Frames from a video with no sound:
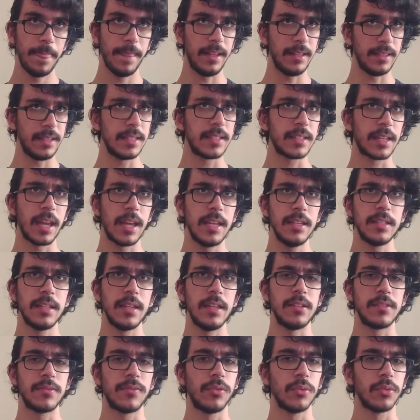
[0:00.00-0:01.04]
In this case,
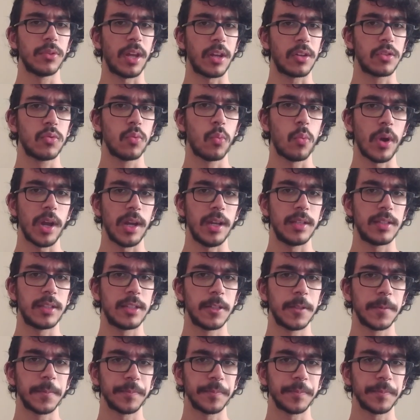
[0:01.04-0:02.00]
is Futex wait,